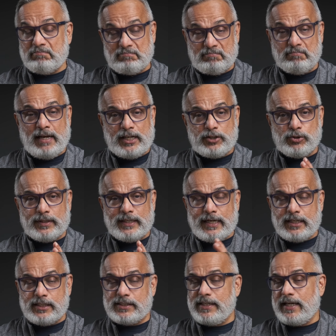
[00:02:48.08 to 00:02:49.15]
make sure that
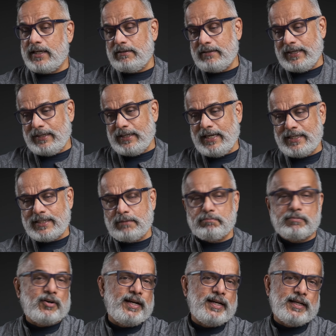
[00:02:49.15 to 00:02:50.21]
is done and hit
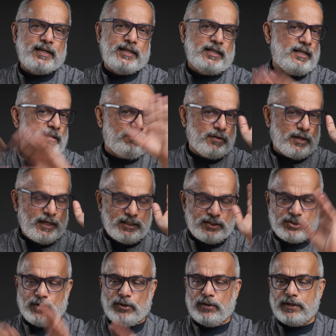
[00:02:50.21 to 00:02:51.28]
upgrade and it
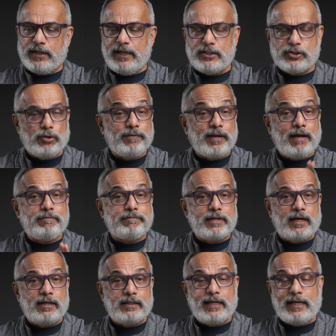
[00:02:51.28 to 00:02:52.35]
upgrades. All right, so we have
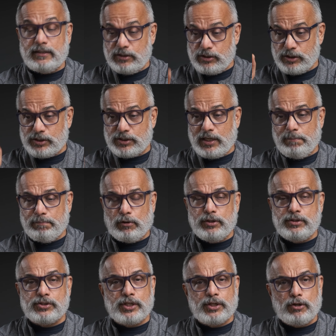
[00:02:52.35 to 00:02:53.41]
done that. This is
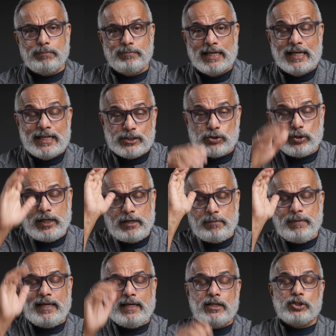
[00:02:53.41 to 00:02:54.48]
3.0. So let
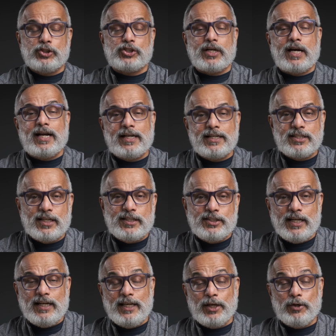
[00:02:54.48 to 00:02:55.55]
me start
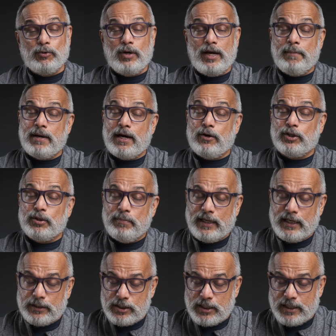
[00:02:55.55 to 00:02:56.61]
telling you about the
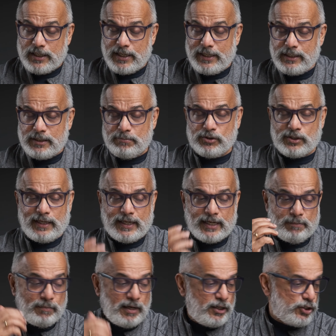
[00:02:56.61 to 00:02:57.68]
big ticket items like I
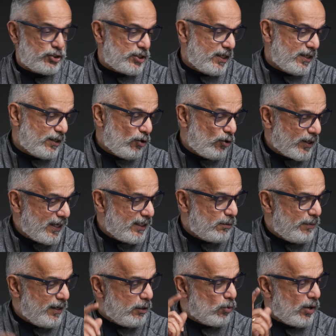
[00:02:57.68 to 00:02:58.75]
mentioned. Okay, the
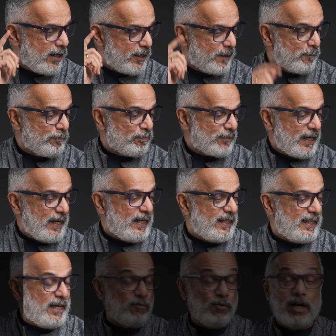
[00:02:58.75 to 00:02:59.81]
big one in
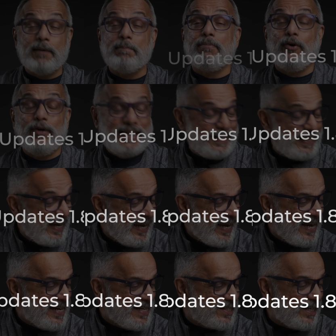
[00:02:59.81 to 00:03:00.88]
the
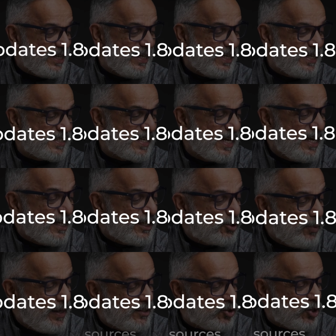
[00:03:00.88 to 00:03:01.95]
1.8 is
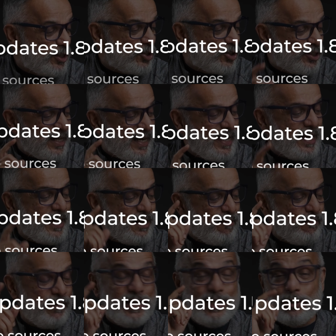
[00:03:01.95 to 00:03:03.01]
switch 10
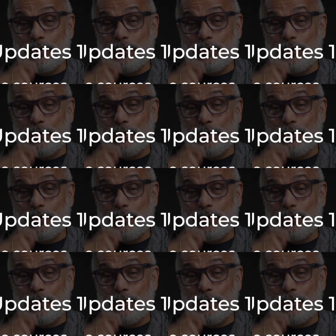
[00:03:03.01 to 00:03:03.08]
video